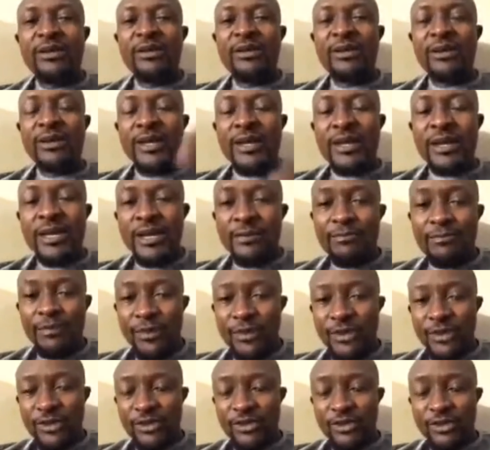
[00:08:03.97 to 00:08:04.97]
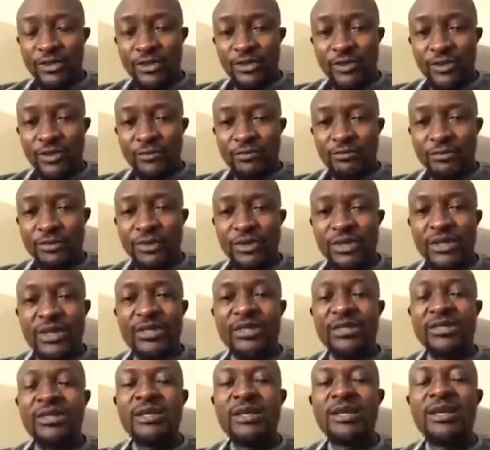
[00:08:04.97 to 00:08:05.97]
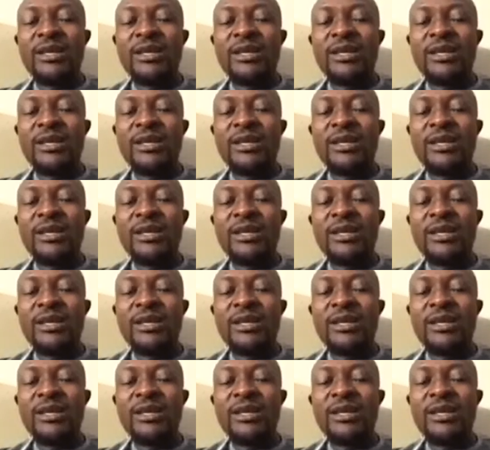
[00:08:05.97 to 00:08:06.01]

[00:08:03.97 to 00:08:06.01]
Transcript: learn applications on computers,